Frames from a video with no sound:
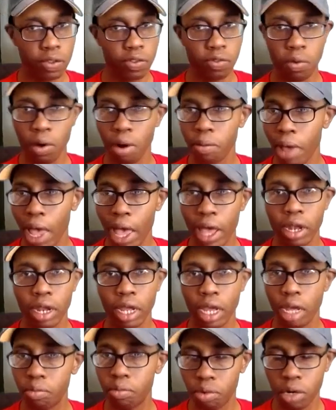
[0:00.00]
this is where I'm
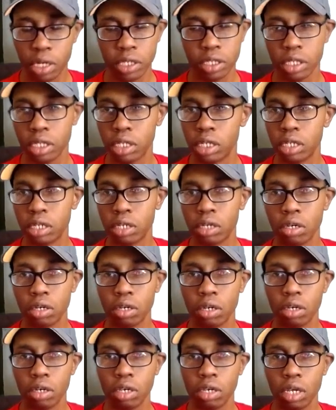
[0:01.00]
at. Embrace it.
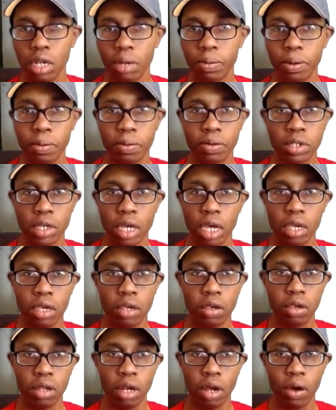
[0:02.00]
If people tell
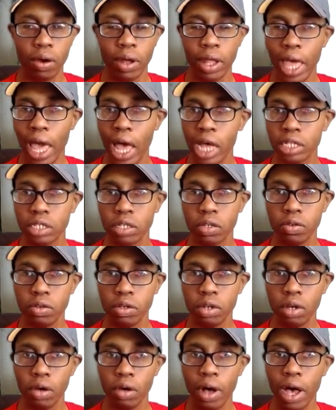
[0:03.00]
you, they ask
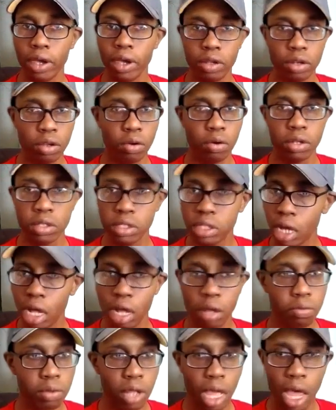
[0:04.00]
you, how you doing,
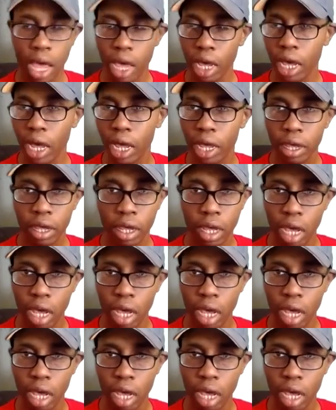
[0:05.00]
tell them like,